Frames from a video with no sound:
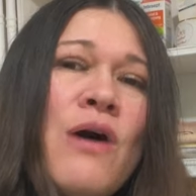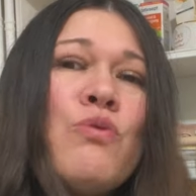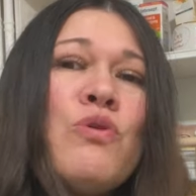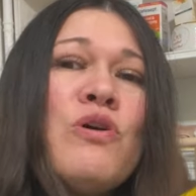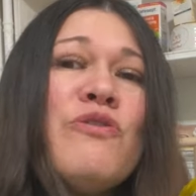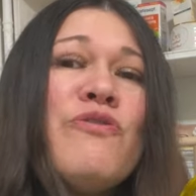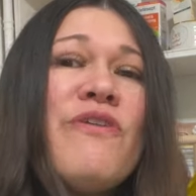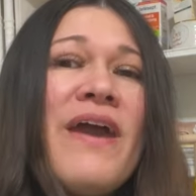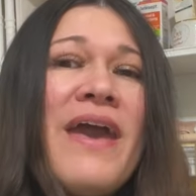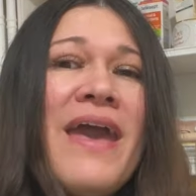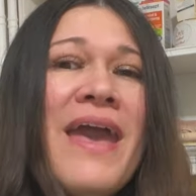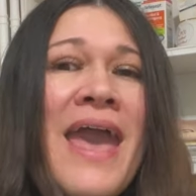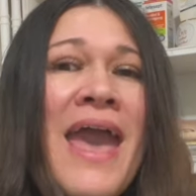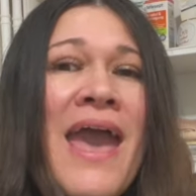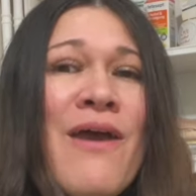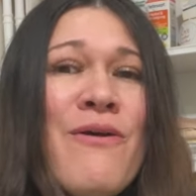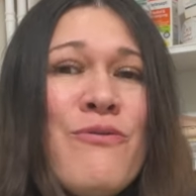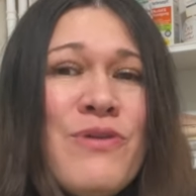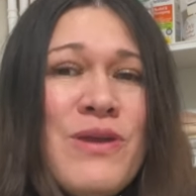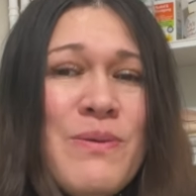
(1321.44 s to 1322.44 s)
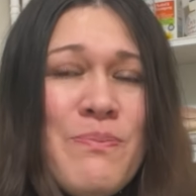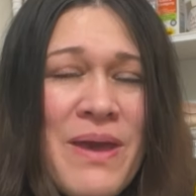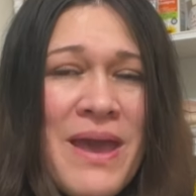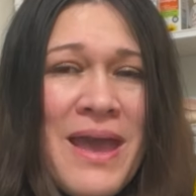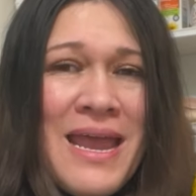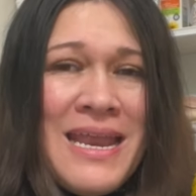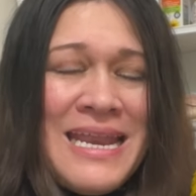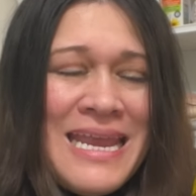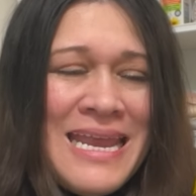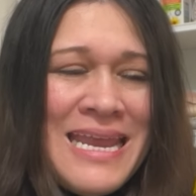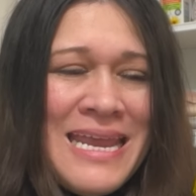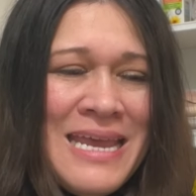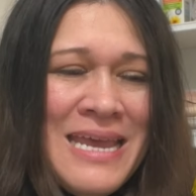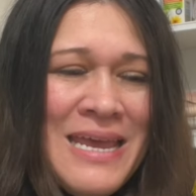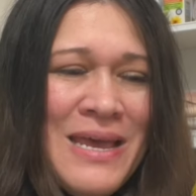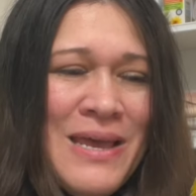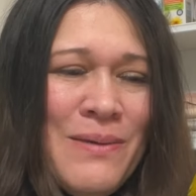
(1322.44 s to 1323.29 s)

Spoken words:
worth every penny